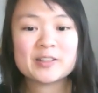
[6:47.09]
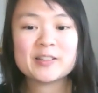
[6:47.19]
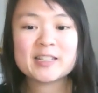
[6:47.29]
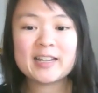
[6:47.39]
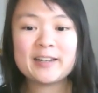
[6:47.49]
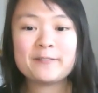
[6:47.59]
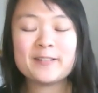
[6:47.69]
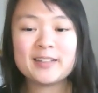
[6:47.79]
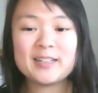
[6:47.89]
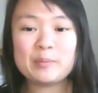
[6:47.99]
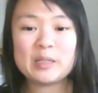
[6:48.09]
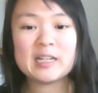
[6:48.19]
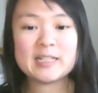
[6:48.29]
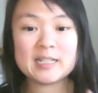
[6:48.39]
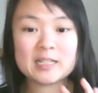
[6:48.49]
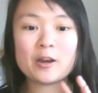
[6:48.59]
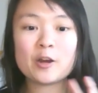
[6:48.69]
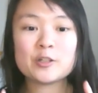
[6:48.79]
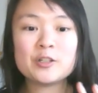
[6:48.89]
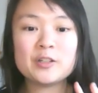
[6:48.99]
So it's kind of funny because it's
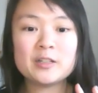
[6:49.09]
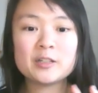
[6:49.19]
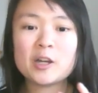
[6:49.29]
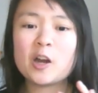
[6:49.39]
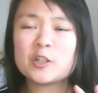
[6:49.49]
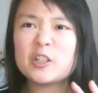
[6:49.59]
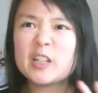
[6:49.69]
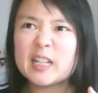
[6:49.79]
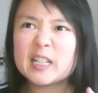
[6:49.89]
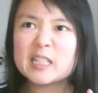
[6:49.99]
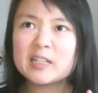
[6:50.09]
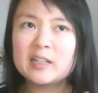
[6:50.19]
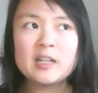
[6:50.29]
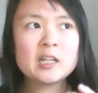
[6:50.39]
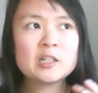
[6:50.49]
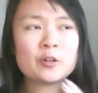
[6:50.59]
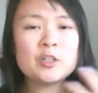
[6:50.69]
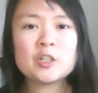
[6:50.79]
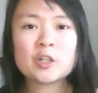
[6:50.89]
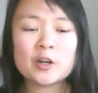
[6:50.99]
cartoonized, turned
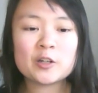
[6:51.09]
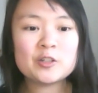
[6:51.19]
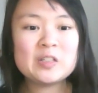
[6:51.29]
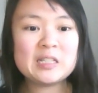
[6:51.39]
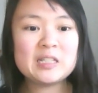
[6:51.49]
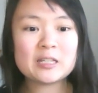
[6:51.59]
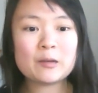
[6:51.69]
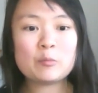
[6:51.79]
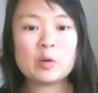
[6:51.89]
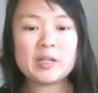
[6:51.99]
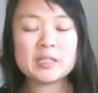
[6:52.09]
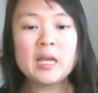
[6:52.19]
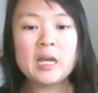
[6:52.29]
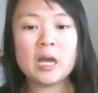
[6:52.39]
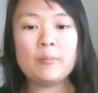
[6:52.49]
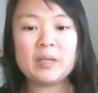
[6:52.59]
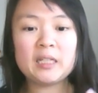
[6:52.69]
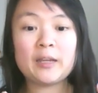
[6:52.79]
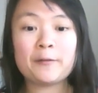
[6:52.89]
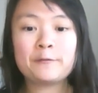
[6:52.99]
into cartoons in some ways,
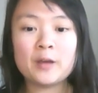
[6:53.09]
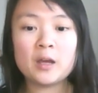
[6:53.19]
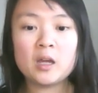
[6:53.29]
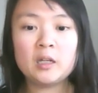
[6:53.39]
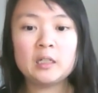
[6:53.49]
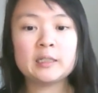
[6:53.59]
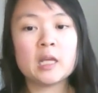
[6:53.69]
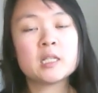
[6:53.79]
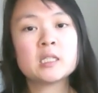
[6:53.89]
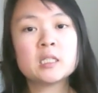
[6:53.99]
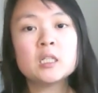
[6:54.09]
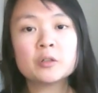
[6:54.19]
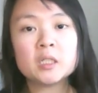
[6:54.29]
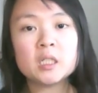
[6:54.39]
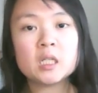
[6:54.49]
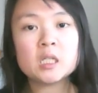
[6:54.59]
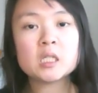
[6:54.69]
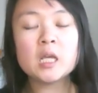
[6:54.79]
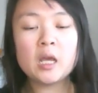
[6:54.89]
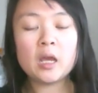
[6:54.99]
making it fun, less serious.